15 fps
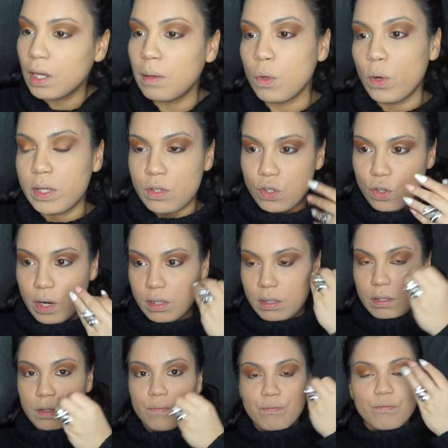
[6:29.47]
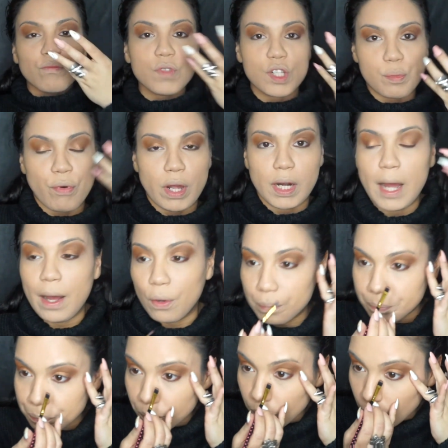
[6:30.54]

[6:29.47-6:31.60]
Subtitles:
I'm going to start to spread it out